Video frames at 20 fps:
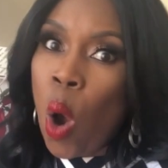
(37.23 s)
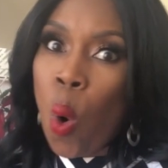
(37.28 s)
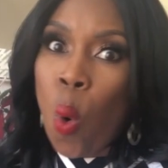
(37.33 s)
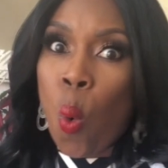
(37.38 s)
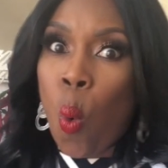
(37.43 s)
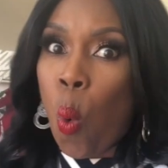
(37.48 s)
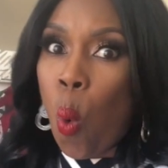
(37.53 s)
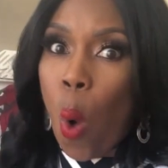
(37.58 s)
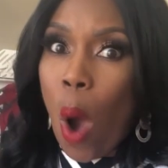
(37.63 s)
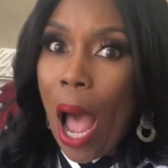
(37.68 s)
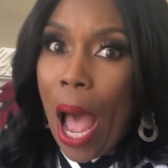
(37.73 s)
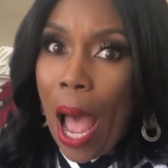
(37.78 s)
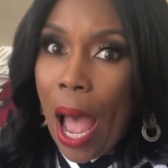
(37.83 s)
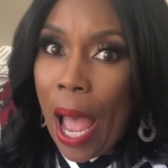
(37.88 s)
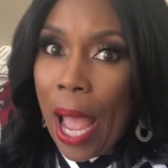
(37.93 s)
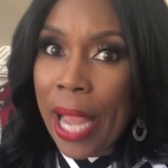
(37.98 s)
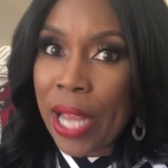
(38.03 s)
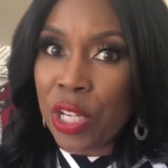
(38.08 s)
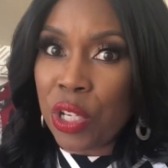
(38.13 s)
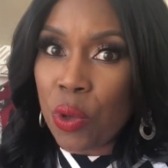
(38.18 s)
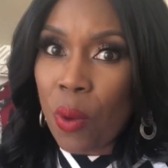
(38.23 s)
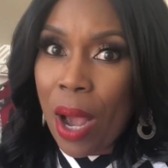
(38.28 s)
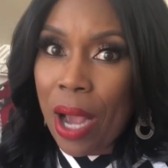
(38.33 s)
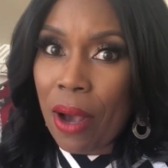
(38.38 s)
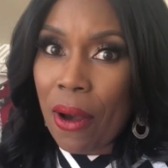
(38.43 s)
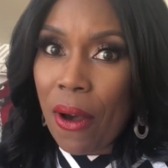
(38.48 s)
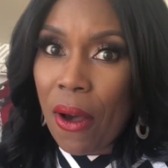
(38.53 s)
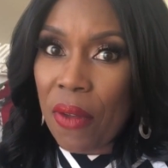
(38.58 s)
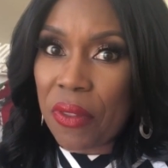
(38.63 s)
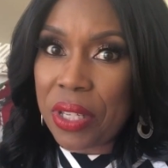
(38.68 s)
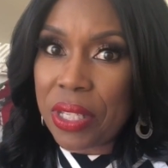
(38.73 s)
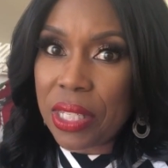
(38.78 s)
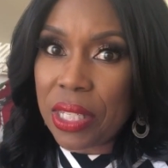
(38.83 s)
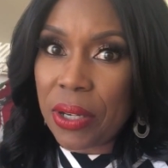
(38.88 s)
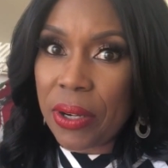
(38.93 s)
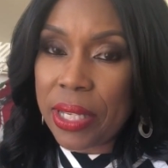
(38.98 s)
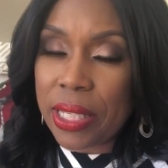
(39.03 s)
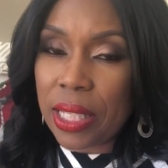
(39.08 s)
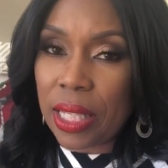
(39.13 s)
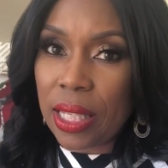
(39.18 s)
why do I call this
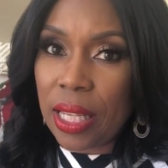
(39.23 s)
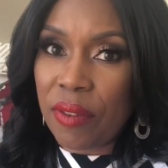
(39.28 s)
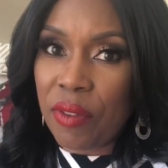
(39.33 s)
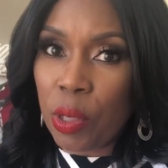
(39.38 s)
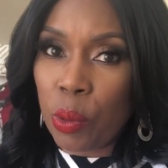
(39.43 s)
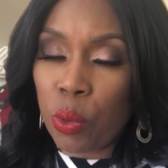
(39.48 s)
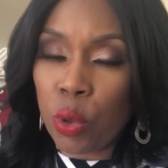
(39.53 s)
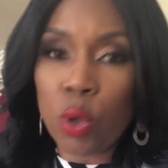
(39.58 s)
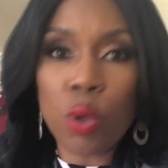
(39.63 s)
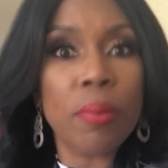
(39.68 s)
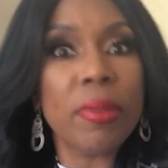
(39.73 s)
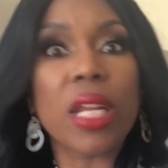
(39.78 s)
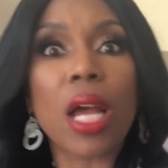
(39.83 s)
series The Living Room?